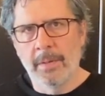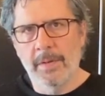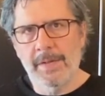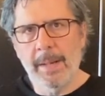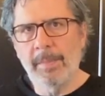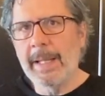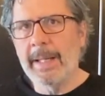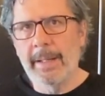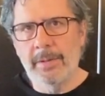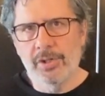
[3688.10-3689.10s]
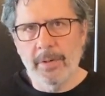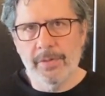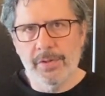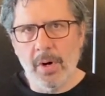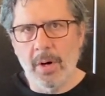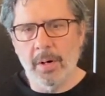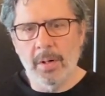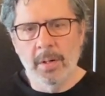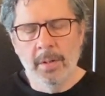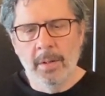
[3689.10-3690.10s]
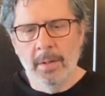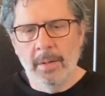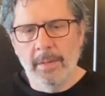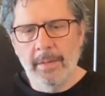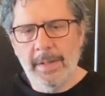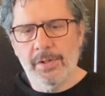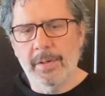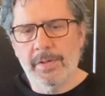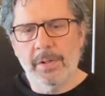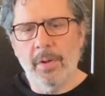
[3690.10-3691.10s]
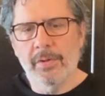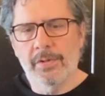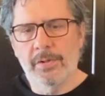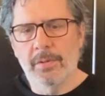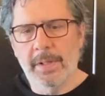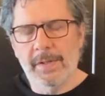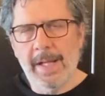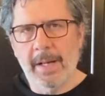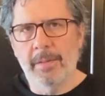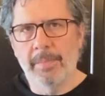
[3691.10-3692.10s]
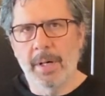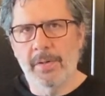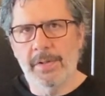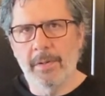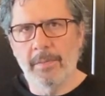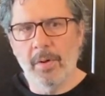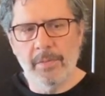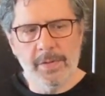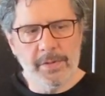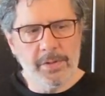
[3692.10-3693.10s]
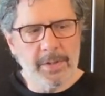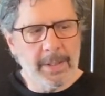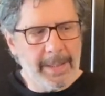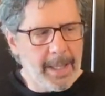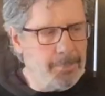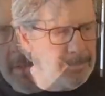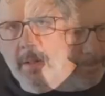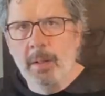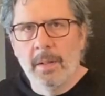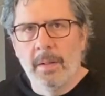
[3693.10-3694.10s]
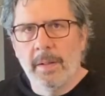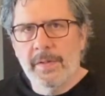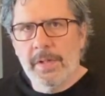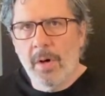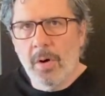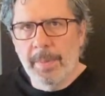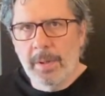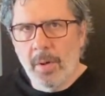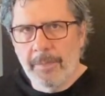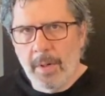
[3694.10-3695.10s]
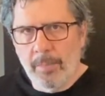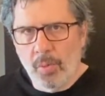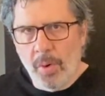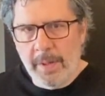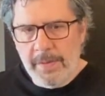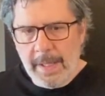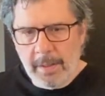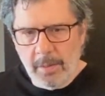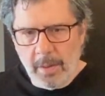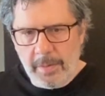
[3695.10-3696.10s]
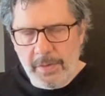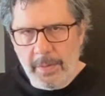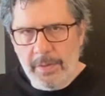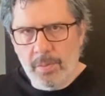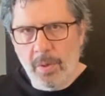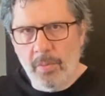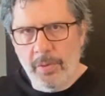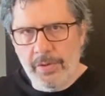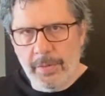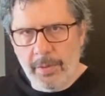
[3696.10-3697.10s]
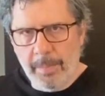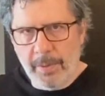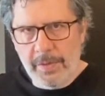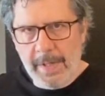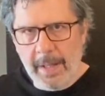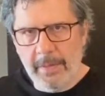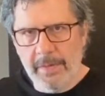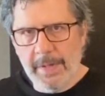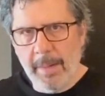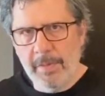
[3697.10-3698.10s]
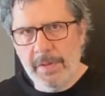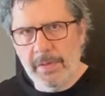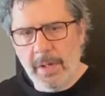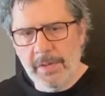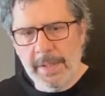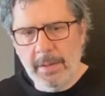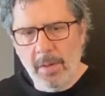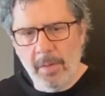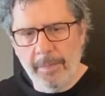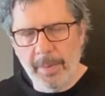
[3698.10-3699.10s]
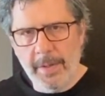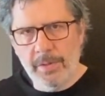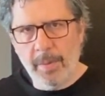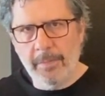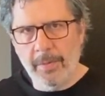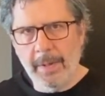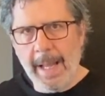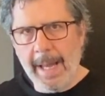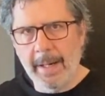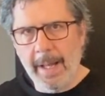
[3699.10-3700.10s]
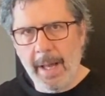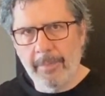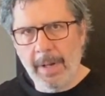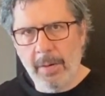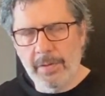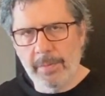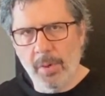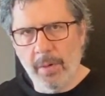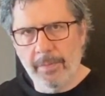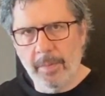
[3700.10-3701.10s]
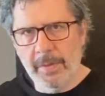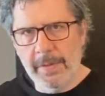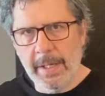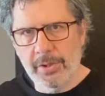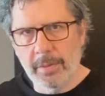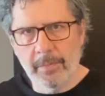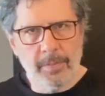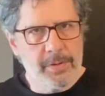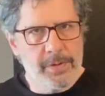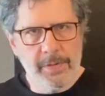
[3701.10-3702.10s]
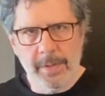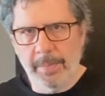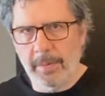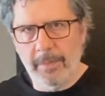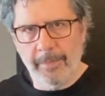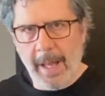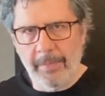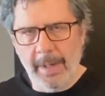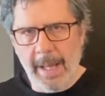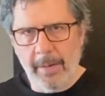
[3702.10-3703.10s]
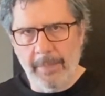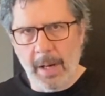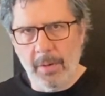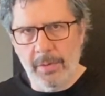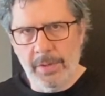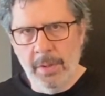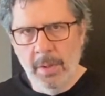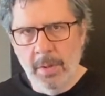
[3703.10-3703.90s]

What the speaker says: the same lineage of starter. These are as close to an exact comparison of loaves as you can get. Let's cut open loaf number 1 and take a look. So this one rose 30%, the same as the tartine loaf, but this went for 9.5 hours of bulk fermentation versus typically 5.5 hours